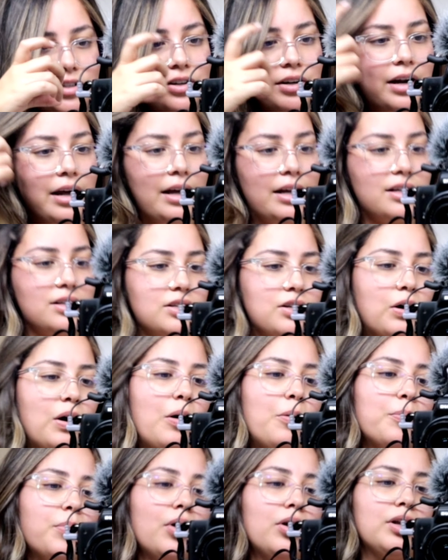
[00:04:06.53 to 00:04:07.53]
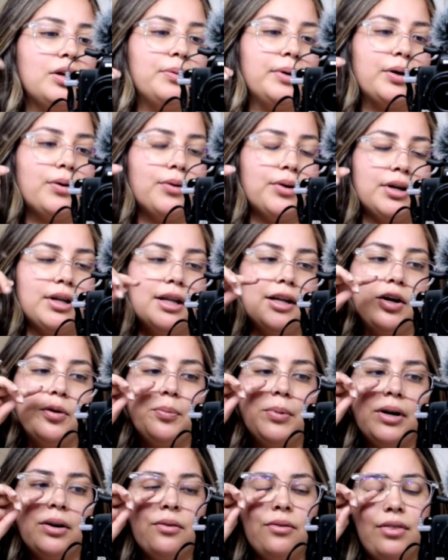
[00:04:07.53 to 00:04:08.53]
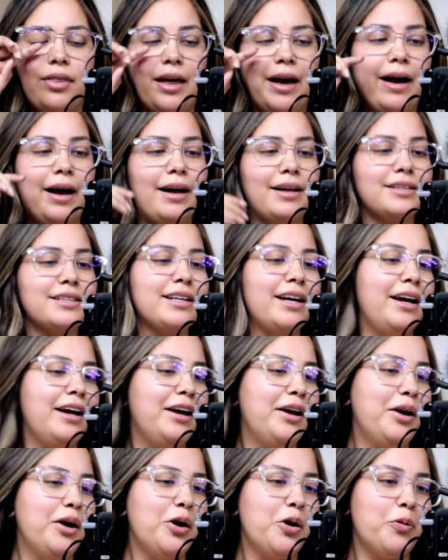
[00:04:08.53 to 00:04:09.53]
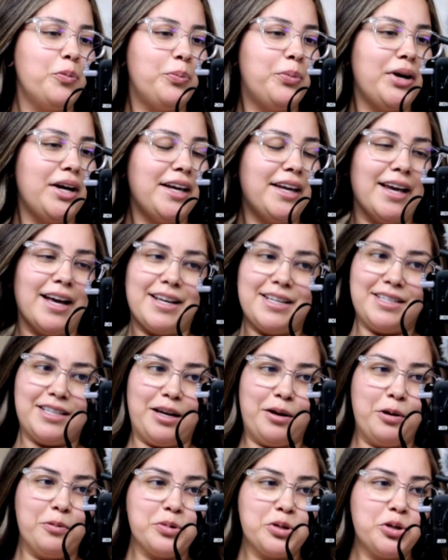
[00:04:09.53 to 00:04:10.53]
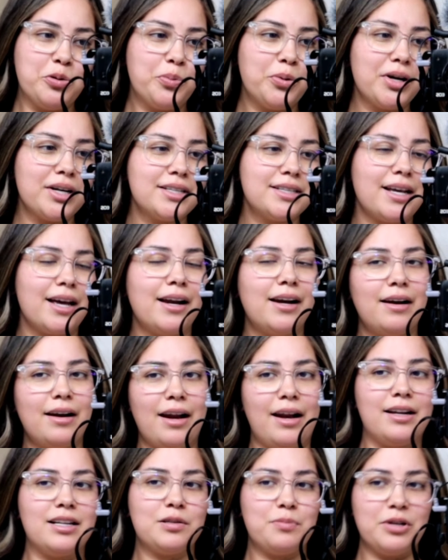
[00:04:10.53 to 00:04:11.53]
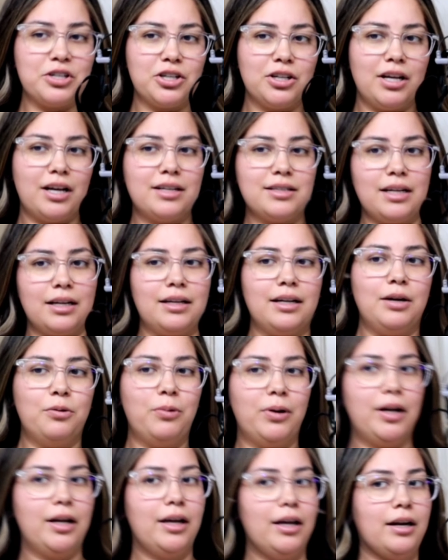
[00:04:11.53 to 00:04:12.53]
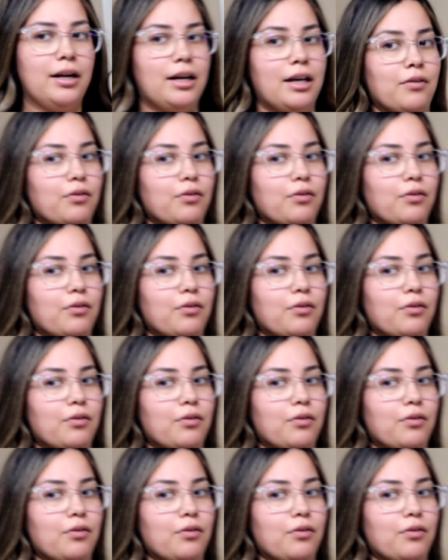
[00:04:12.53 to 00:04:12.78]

tonight, so I'll probably record a little bit of that. But yes, I am super excited, and especially because I did win it in a